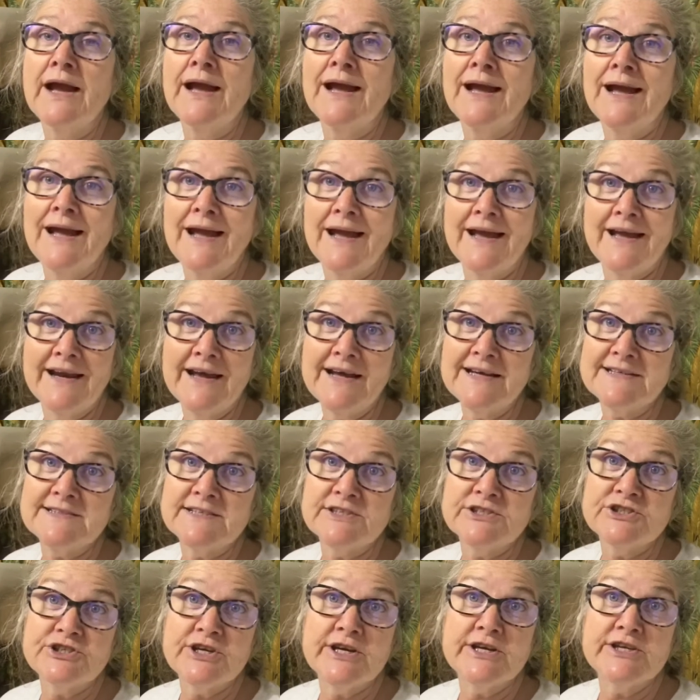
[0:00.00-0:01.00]
And I
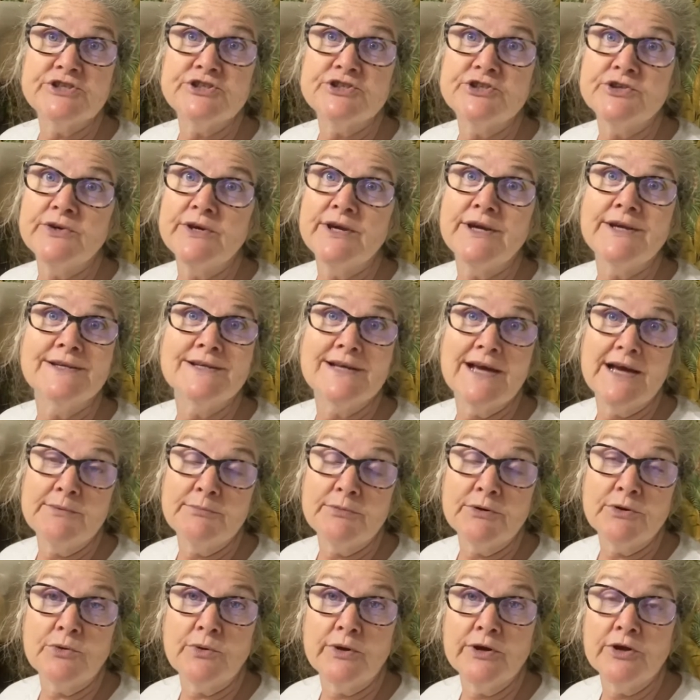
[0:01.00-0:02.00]
suggest you get
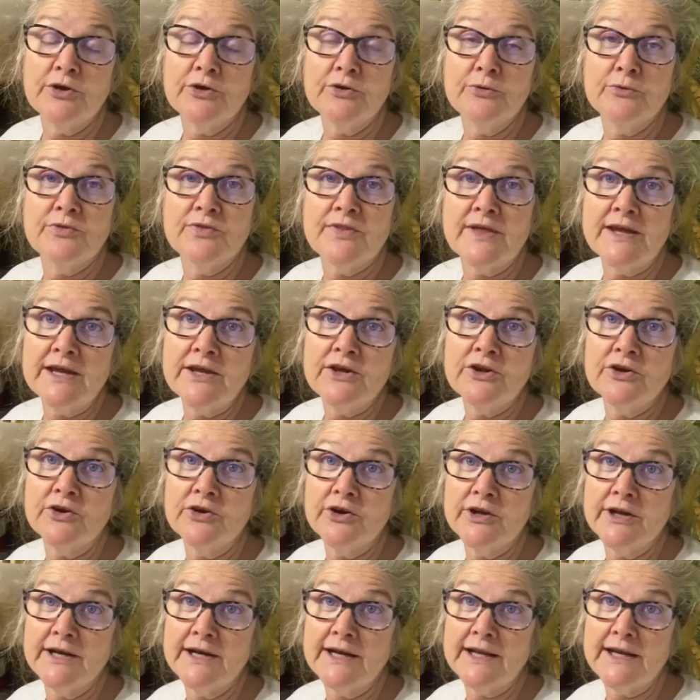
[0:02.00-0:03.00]
double what you think you're
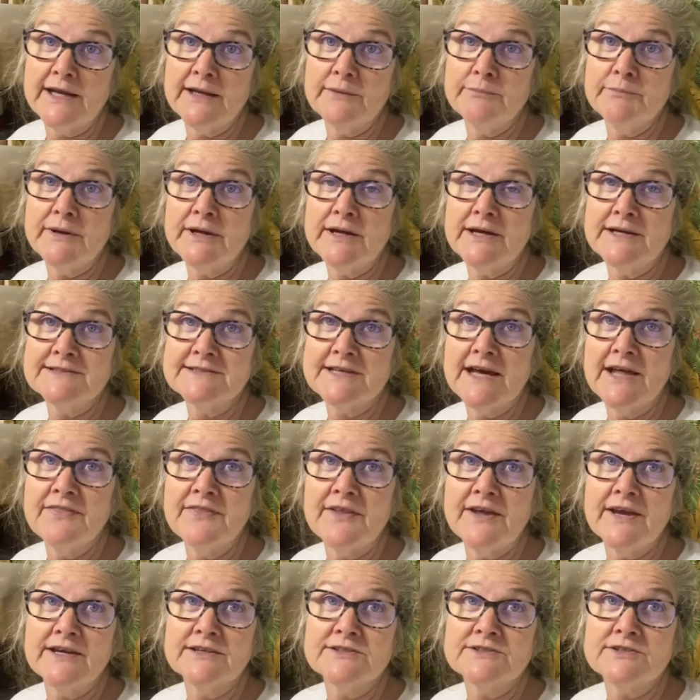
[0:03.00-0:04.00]
going to need because I
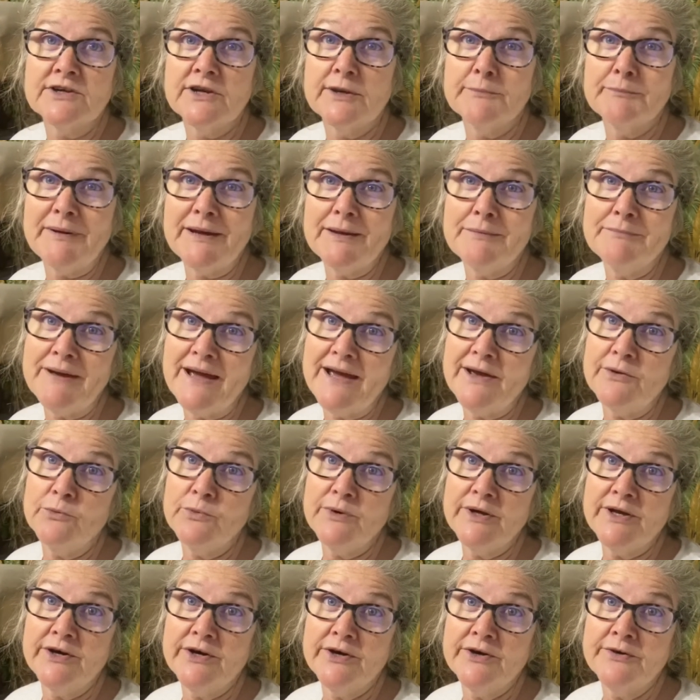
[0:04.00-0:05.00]
think it's going to be a bad
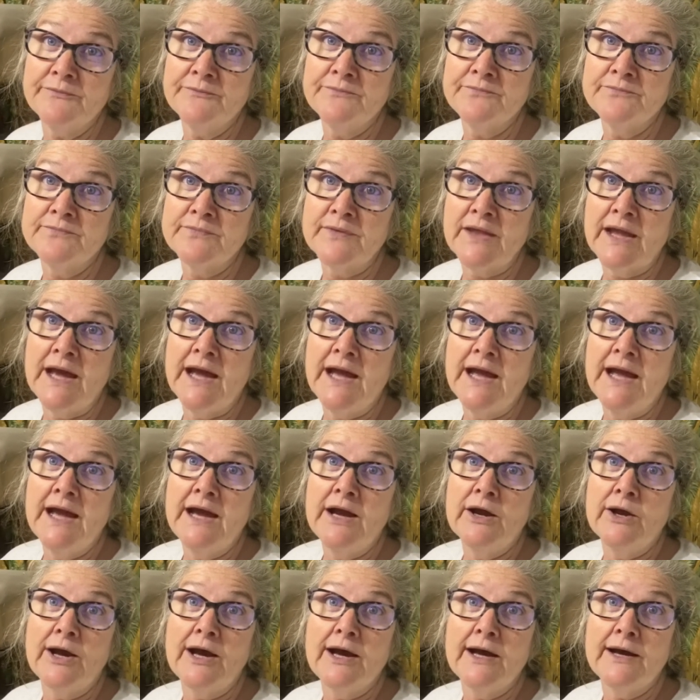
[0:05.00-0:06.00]
winter.
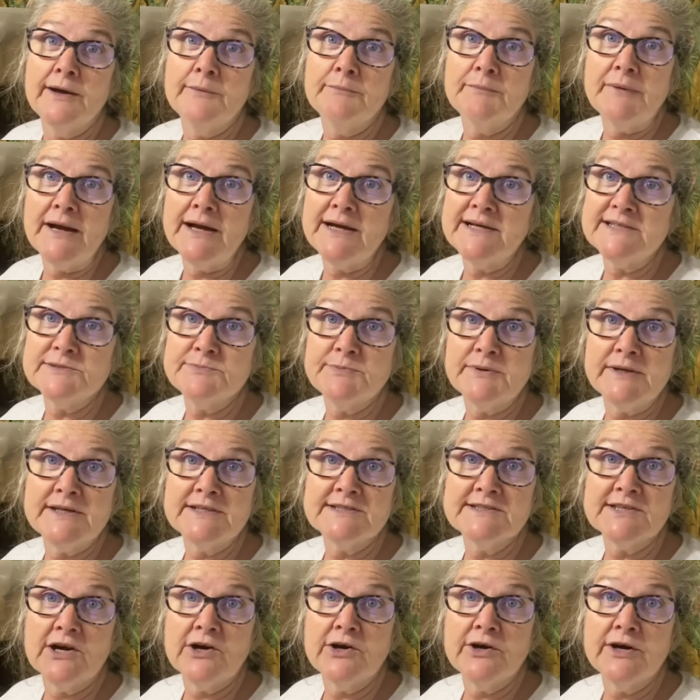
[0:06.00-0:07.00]
My husband
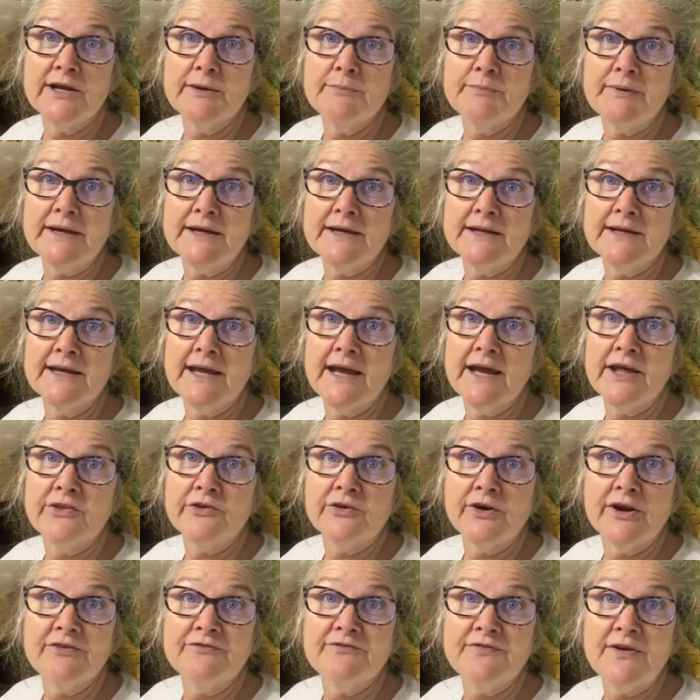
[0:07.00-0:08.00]
has already been
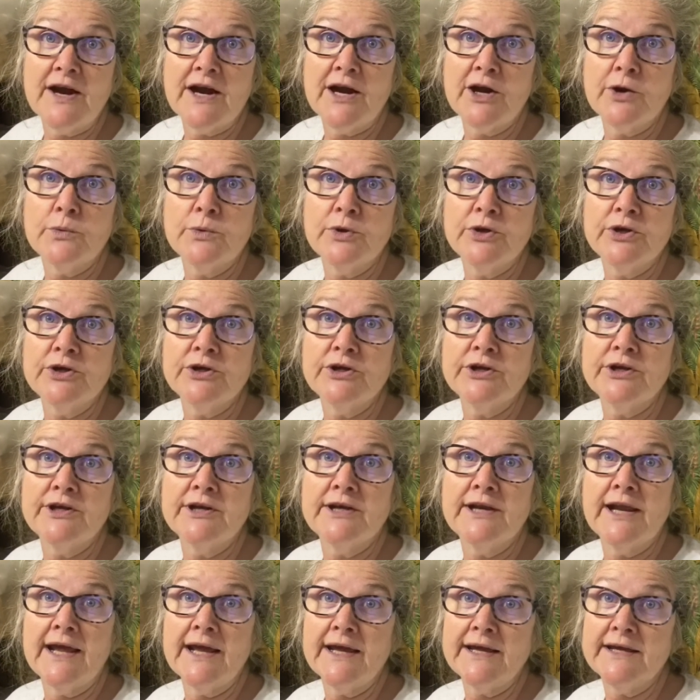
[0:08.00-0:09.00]
gathering
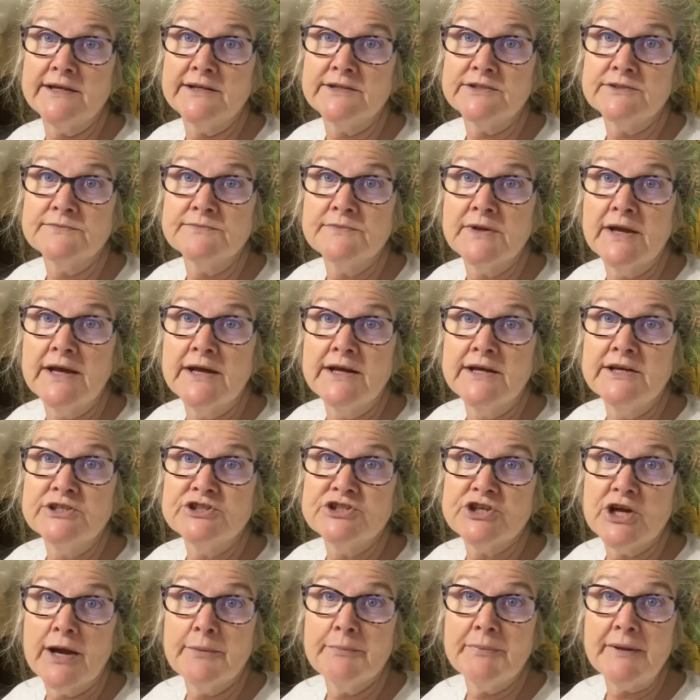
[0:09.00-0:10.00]
firewood and
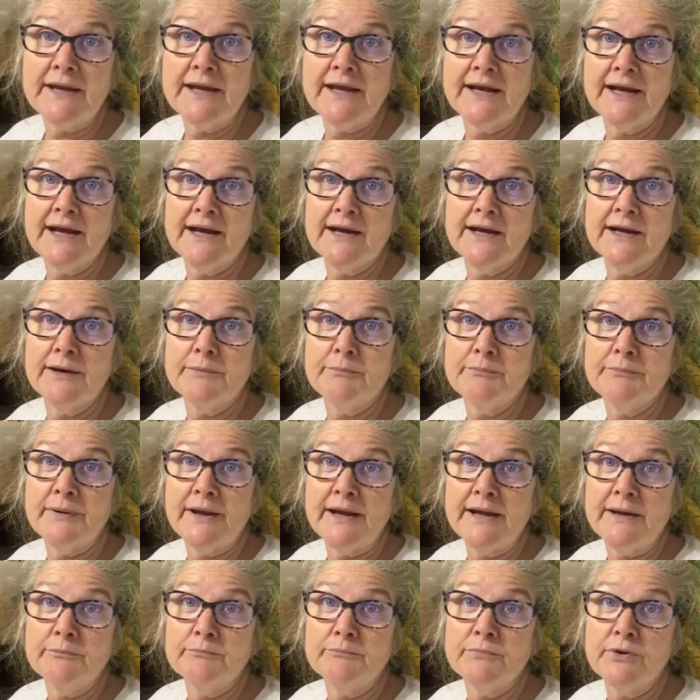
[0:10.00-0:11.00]
chopping it up
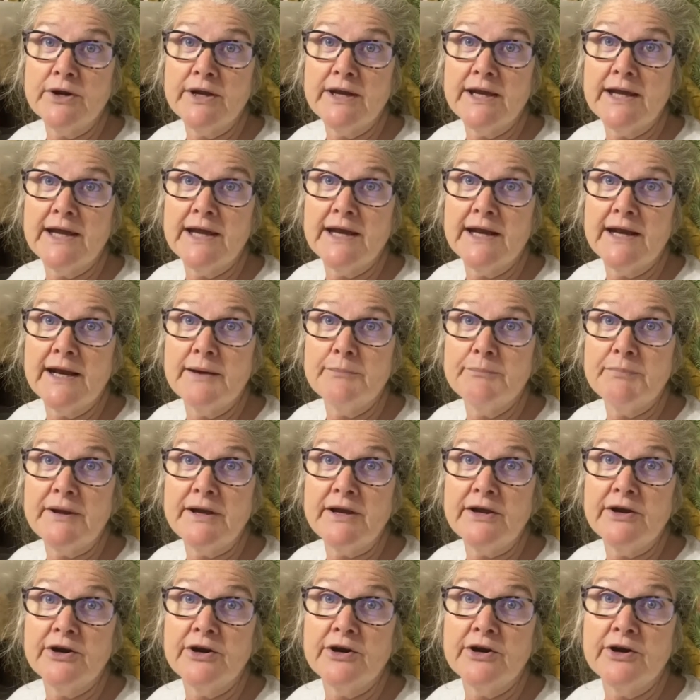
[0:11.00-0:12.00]
and bringing it up
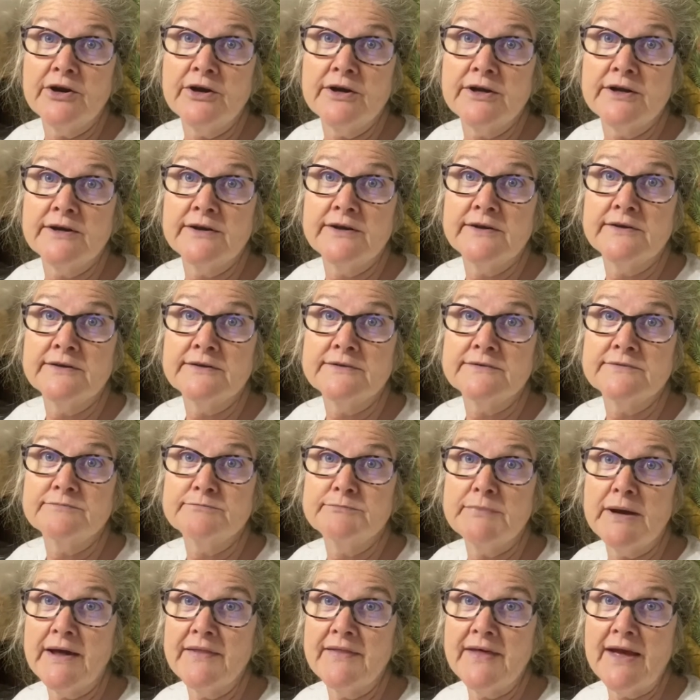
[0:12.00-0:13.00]
here
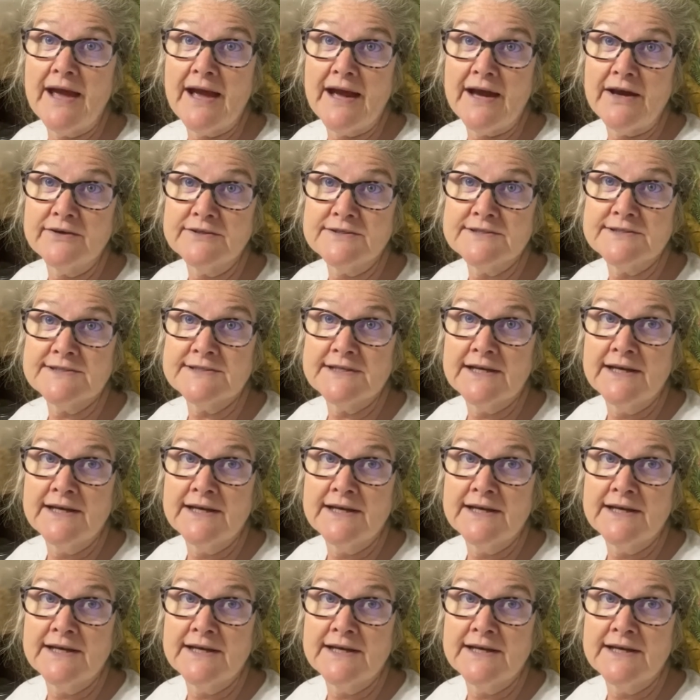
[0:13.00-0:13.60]
by the house,